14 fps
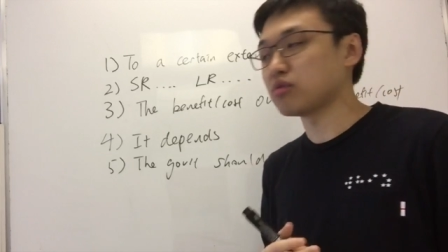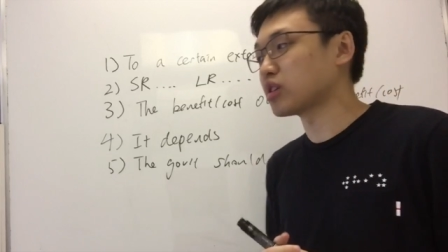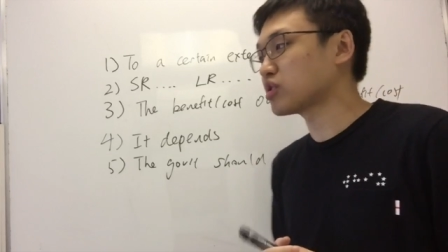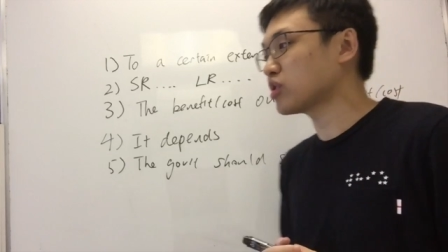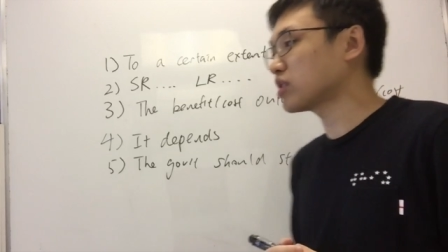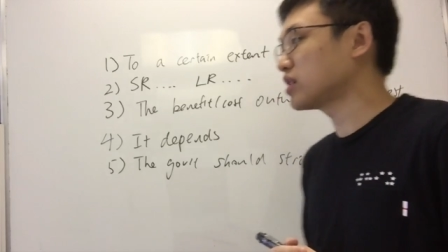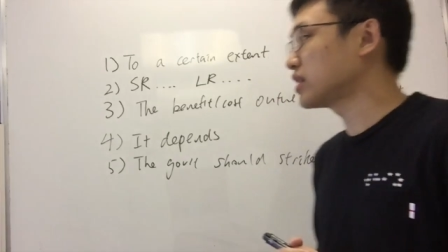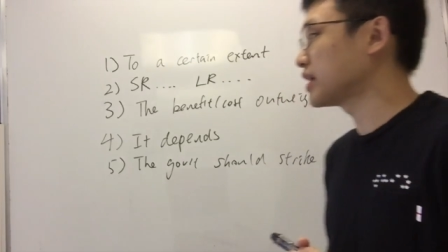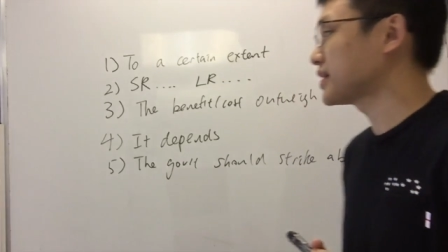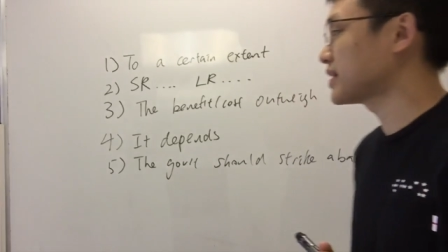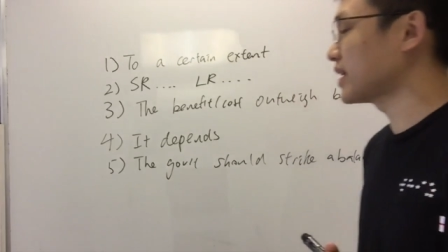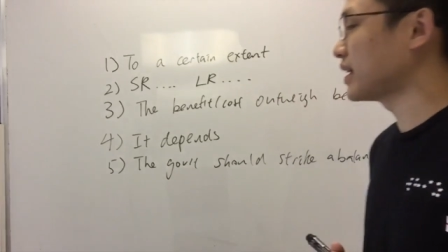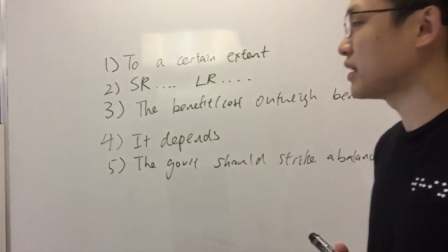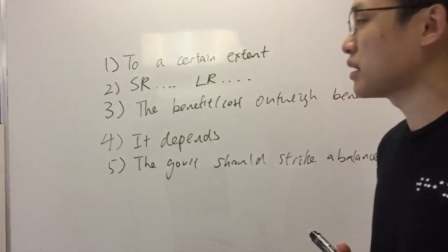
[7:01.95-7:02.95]
To a certain
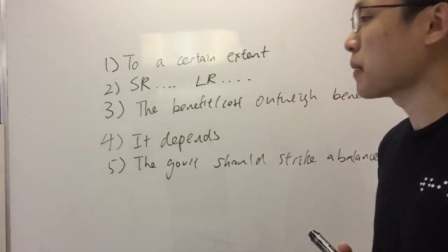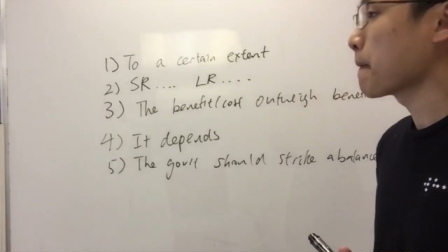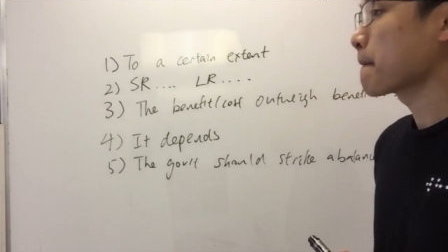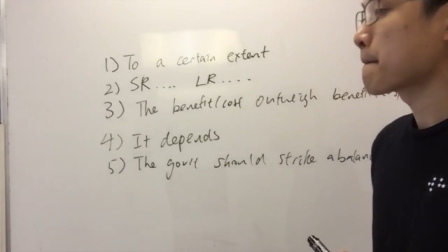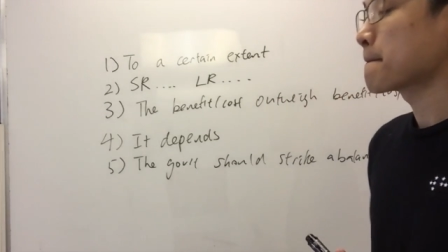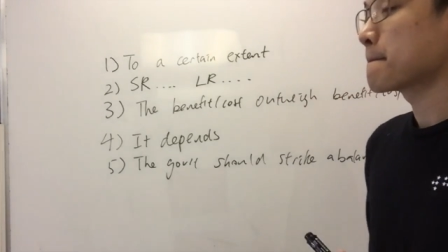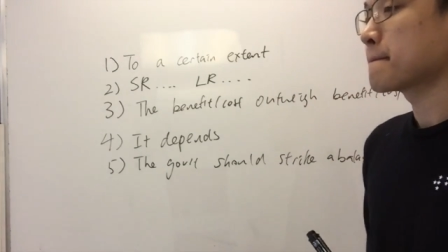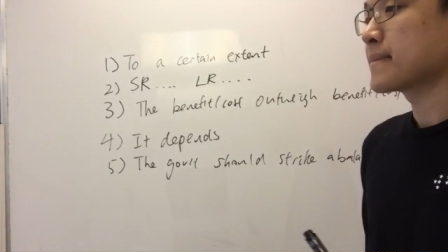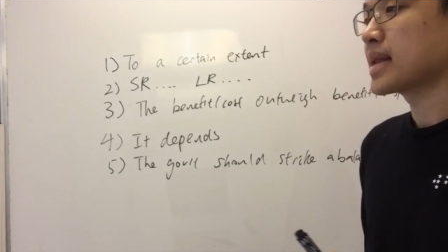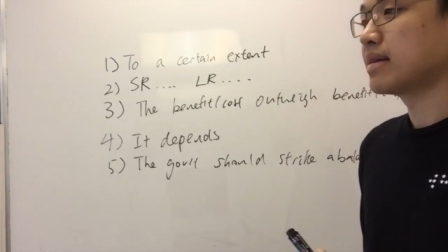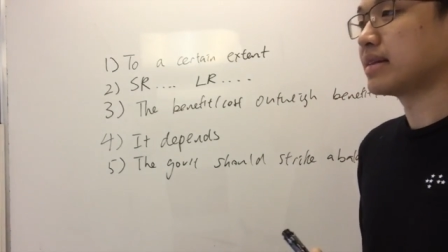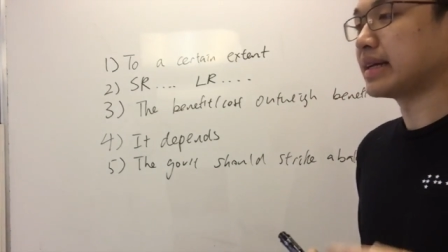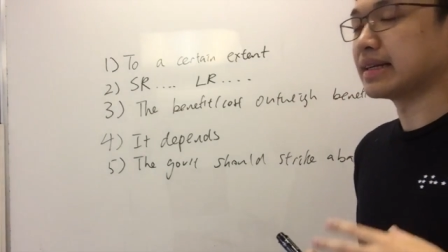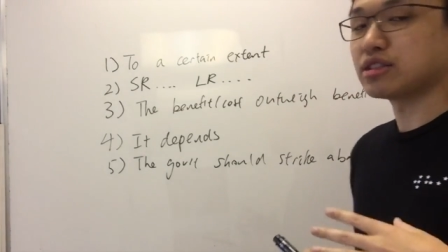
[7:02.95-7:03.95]
extent
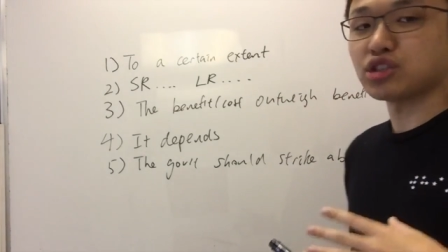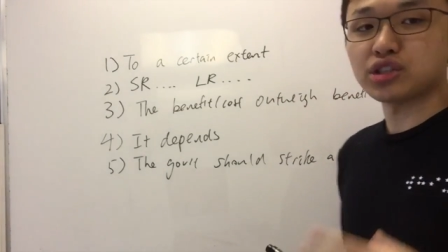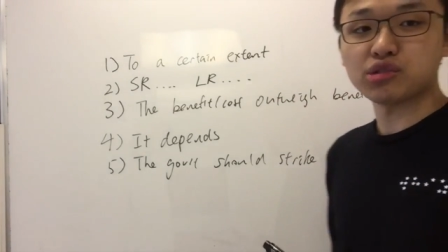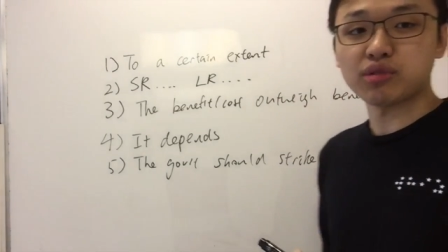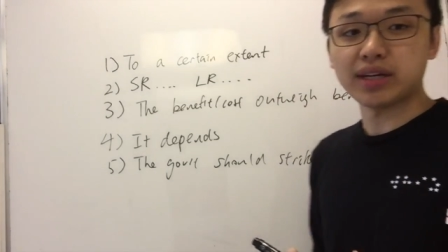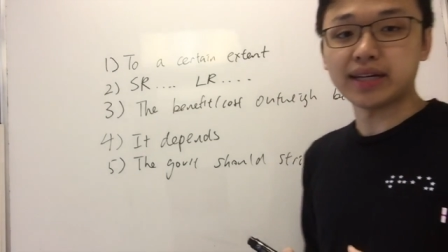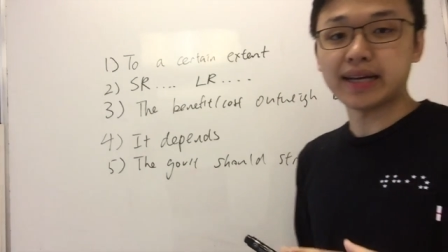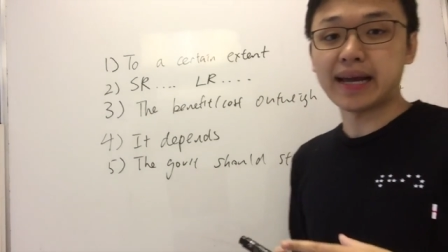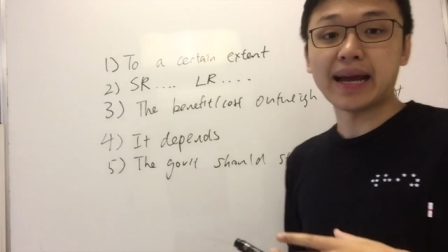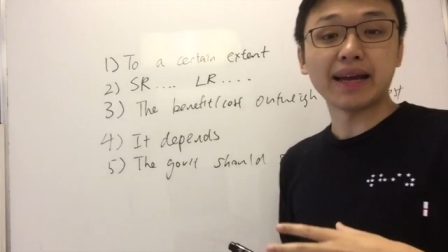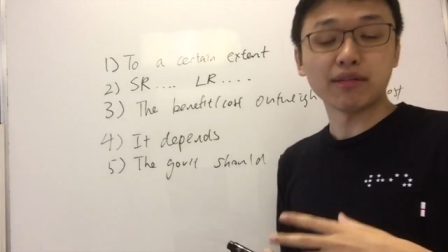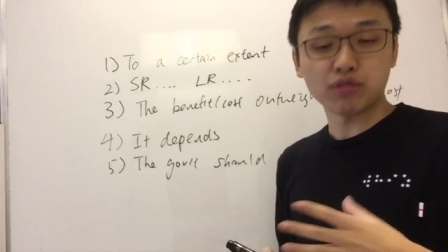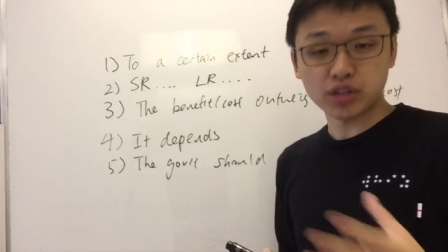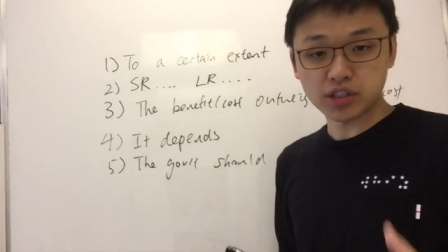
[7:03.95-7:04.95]
the interest rate
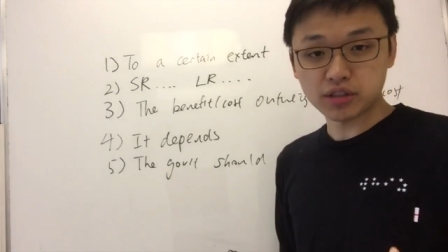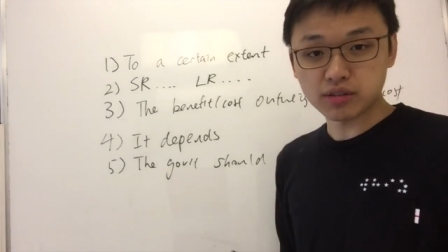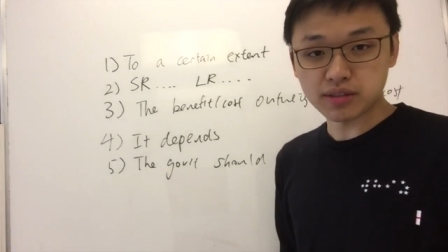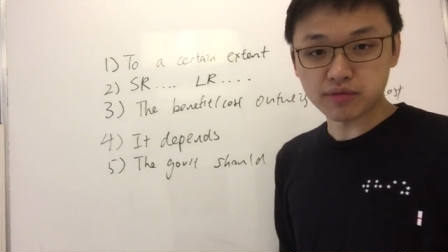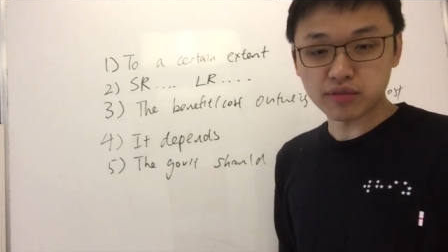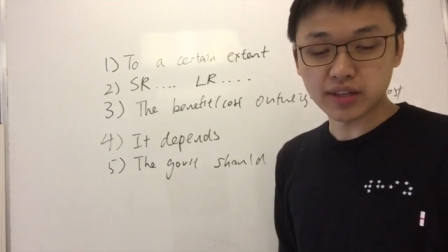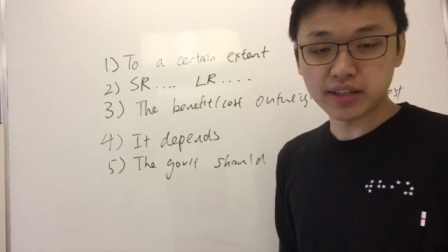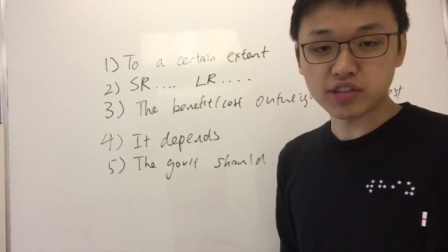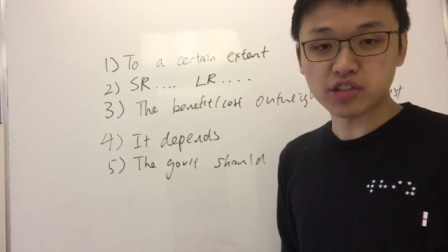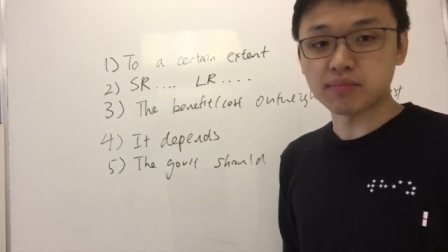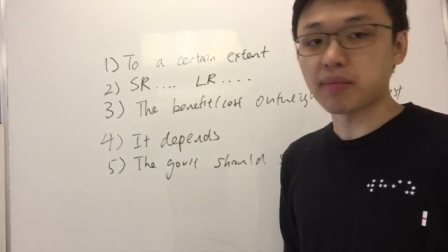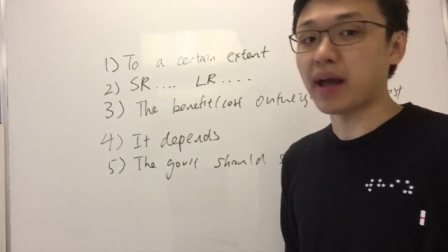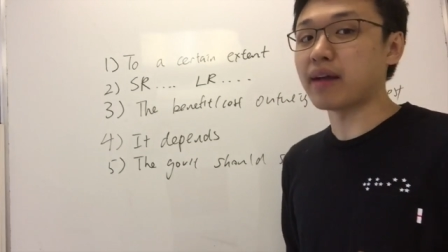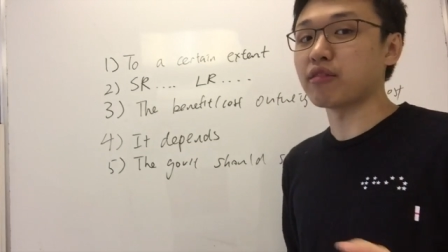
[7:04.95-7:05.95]
can reduce
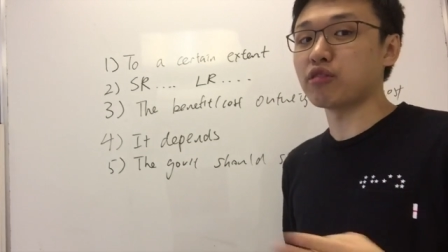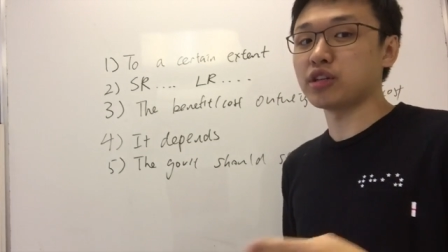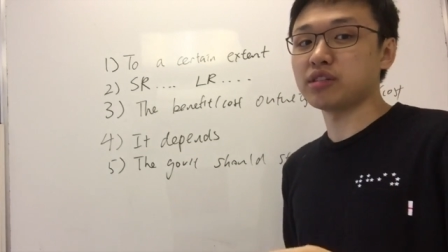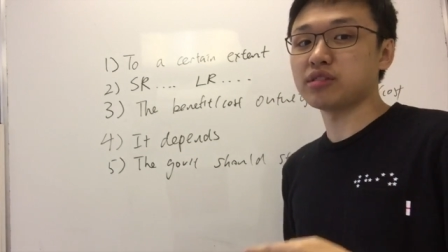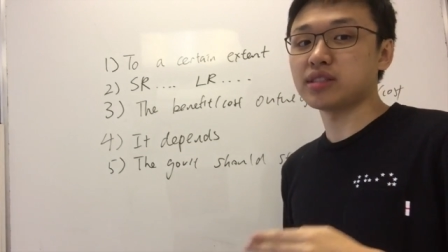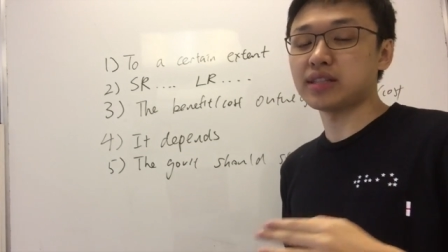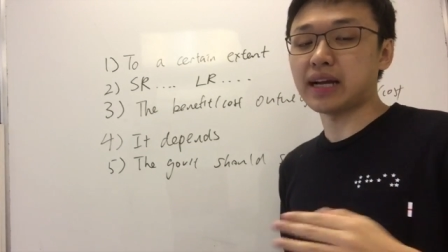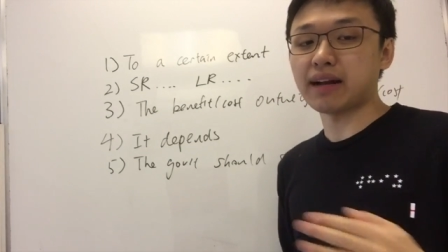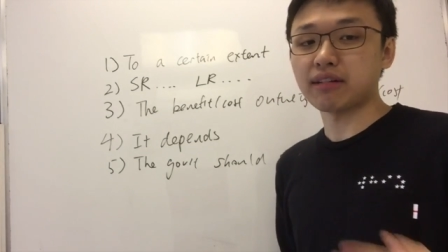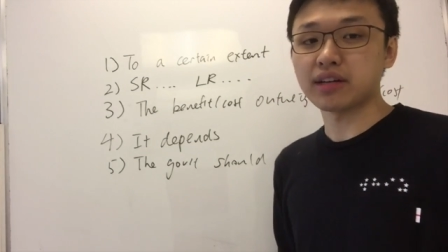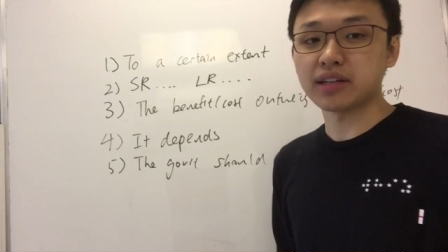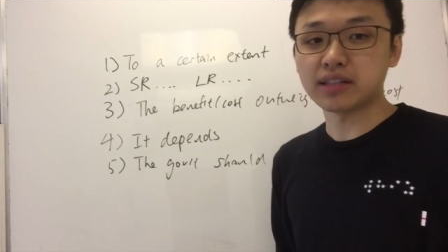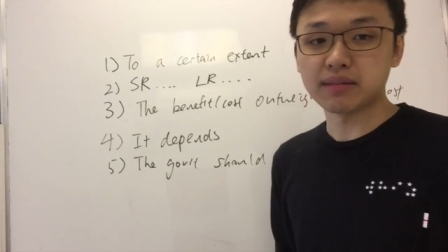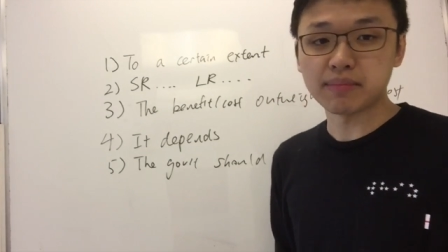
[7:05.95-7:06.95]
inflation by reducing
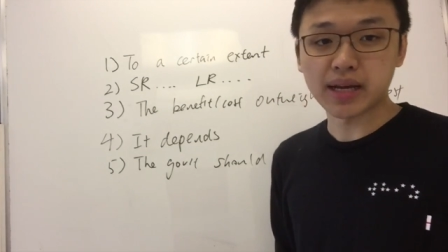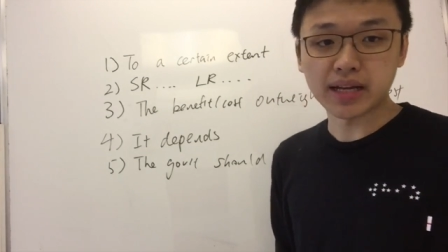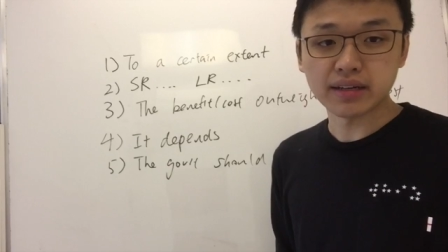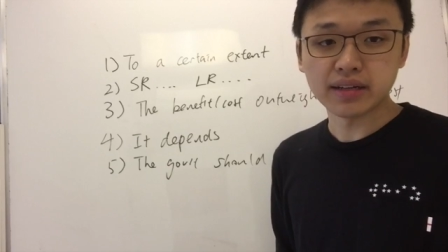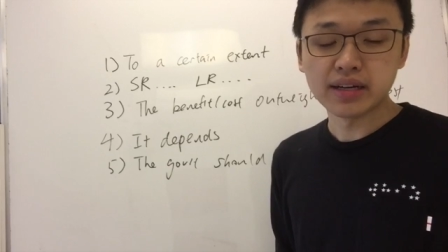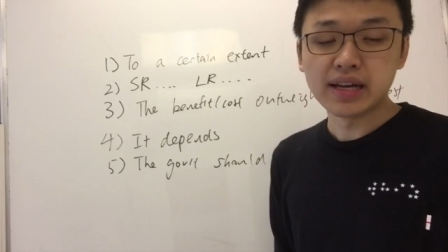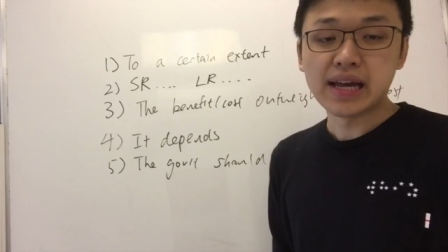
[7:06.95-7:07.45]
aggregate demand.